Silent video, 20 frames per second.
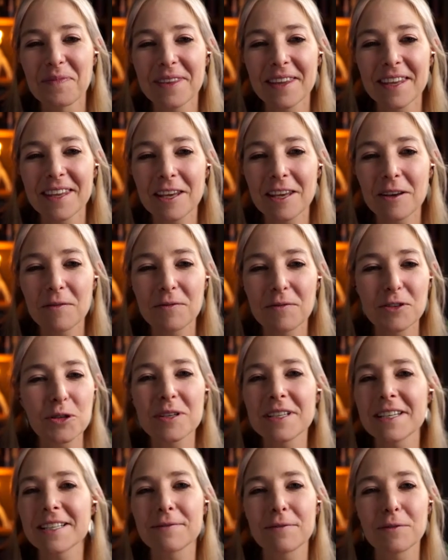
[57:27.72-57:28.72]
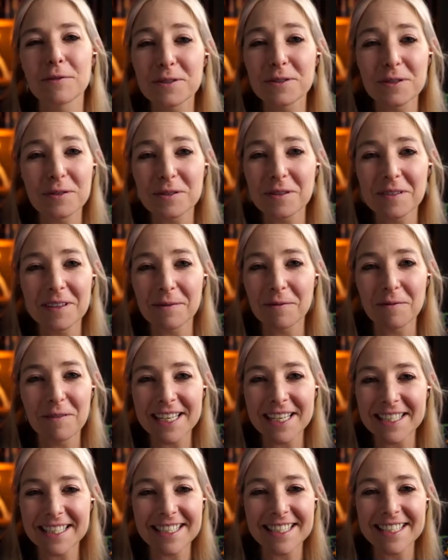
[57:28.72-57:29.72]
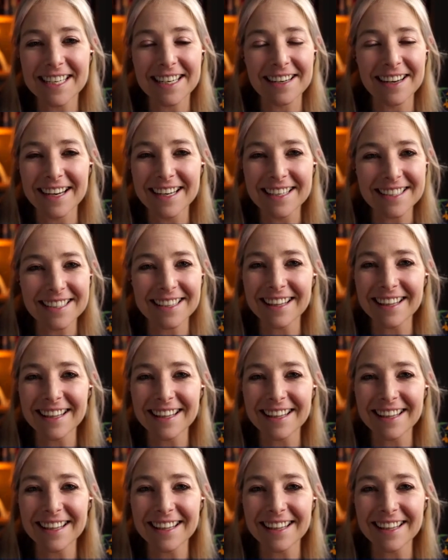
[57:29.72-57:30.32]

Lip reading: You've joined us for all sorts of different reasons tonight.